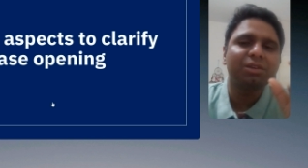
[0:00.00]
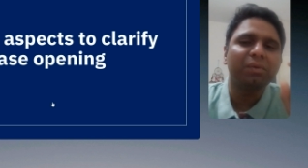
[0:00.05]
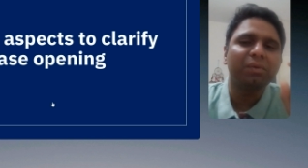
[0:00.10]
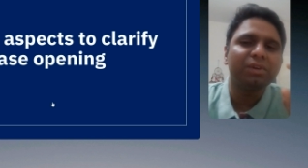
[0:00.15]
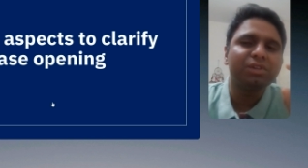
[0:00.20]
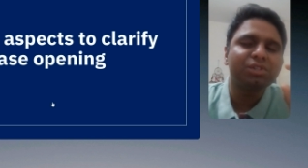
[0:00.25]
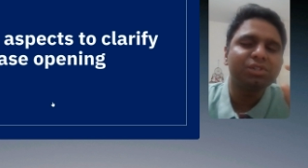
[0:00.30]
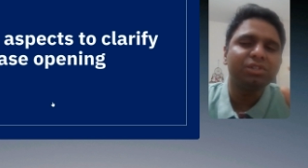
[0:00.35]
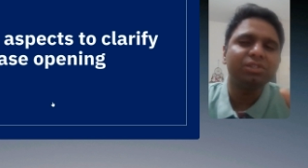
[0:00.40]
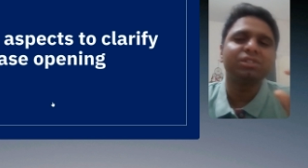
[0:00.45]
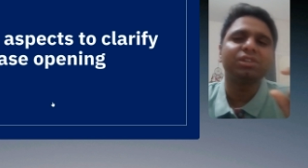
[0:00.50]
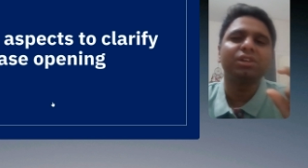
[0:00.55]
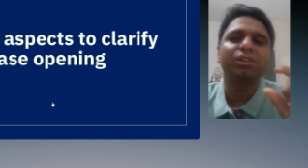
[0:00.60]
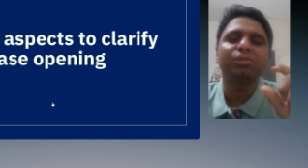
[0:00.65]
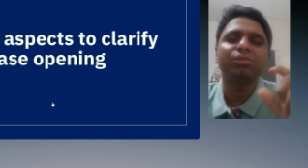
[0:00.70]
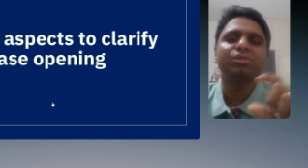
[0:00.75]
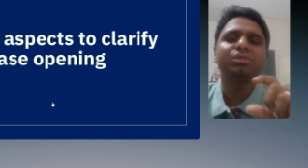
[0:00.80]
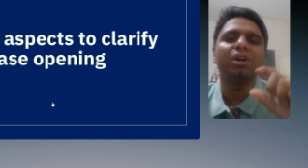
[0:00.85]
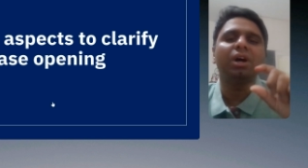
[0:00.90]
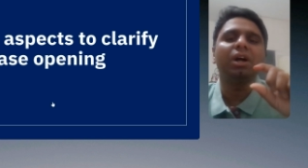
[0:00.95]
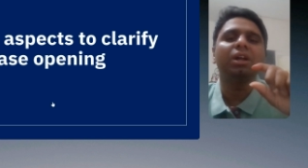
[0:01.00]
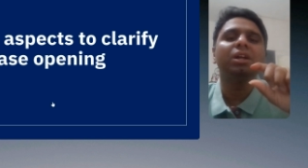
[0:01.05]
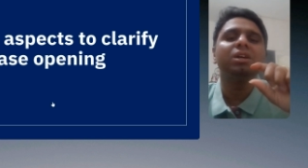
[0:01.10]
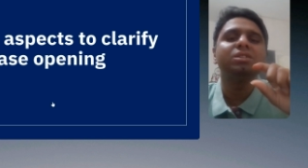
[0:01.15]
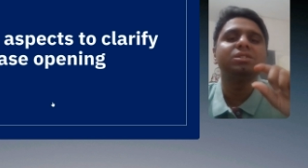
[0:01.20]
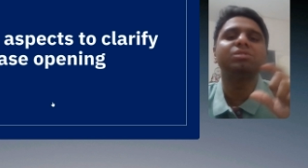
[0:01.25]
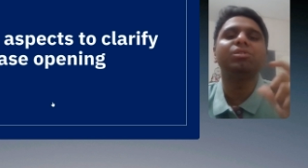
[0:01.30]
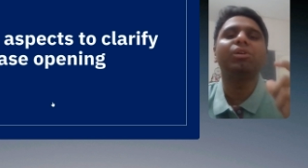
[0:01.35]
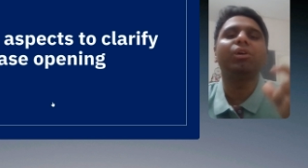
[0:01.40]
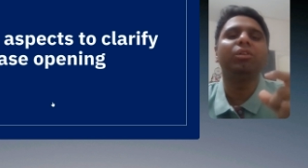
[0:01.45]
questions to start
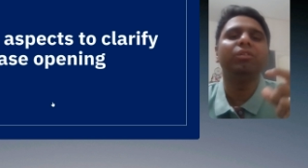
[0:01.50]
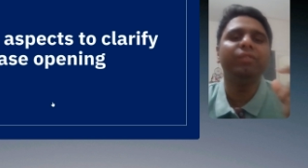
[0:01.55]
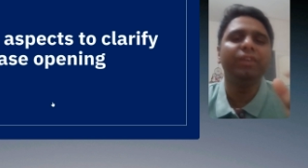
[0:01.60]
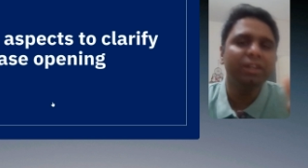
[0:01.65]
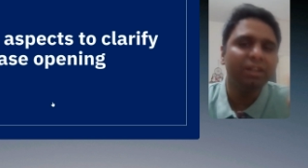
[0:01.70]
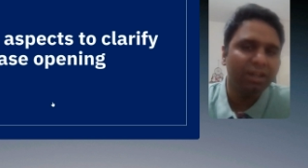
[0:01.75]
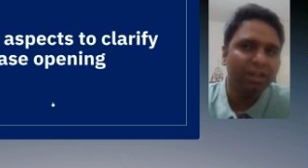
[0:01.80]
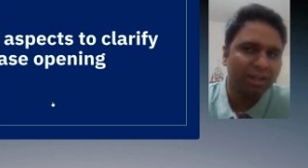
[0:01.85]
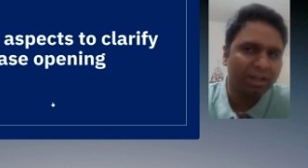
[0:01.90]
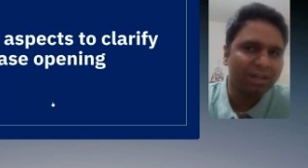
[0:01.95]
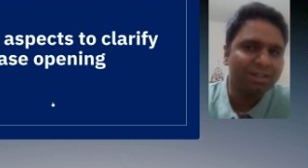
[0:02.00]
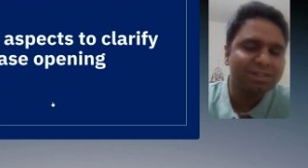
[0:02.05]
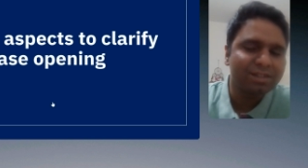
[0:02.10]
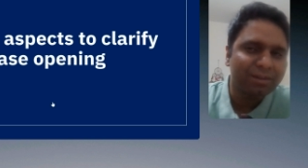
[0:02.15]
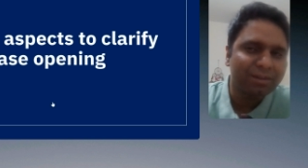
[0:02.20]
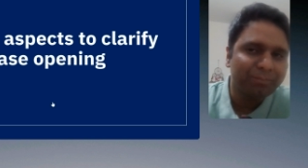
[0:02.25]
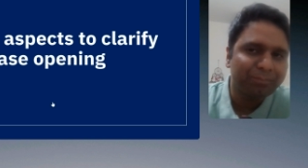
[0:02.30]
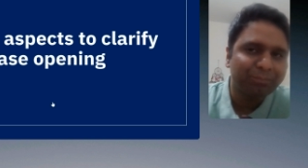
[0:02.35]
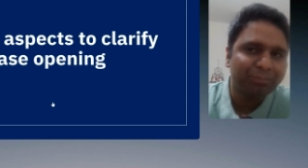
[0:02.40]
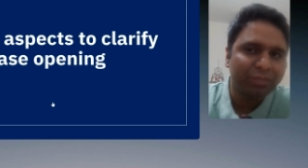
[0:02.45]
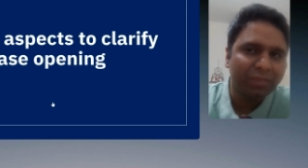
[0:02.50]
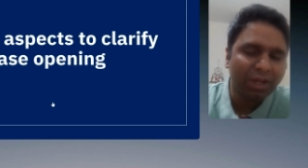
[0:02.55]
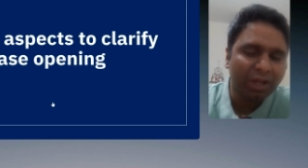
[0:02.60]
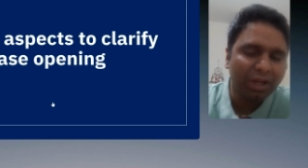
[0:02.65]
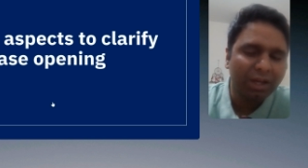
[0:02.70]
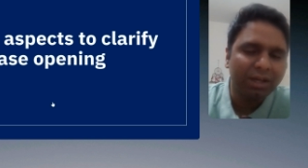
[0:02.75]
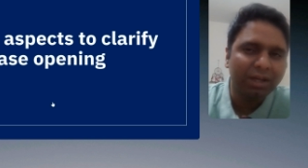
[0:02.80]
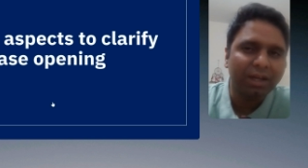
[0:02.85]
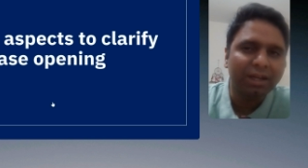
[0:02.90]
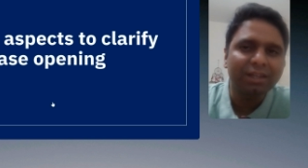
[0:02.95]
solving the case,
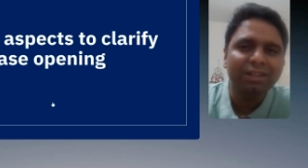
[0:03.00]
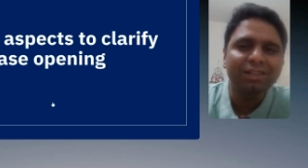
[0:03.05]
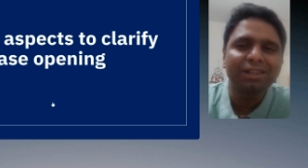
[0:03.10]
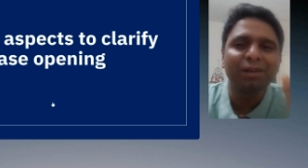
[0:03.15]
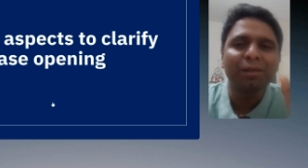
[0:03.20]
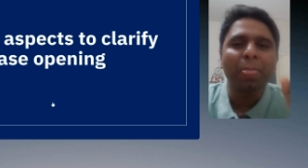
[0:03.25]
right?